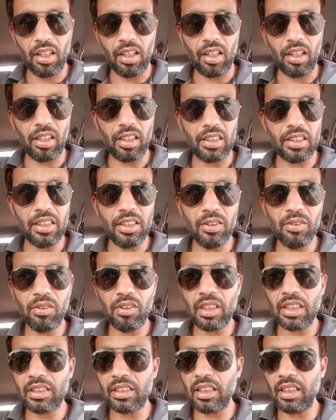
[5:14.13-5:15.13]
Eid
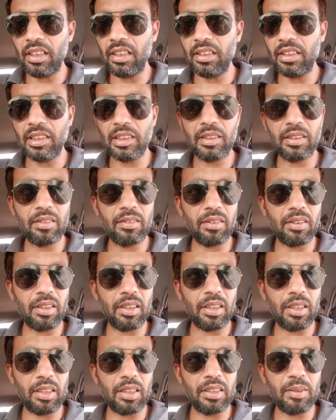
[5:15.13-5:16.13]
al-Adha is
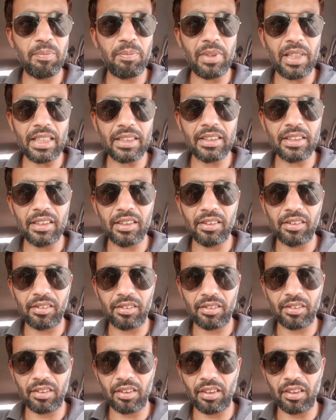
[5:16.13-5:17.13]
the
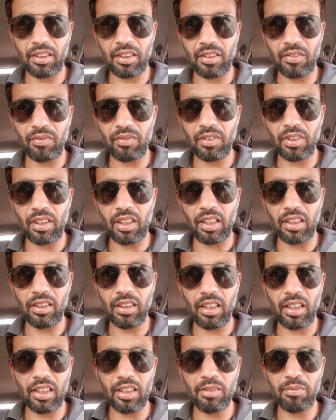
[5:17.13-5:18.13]
blessings of
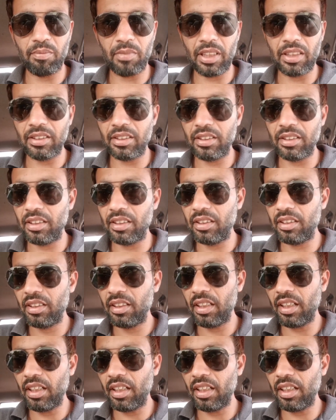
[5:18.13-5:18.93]
Allah Almighty,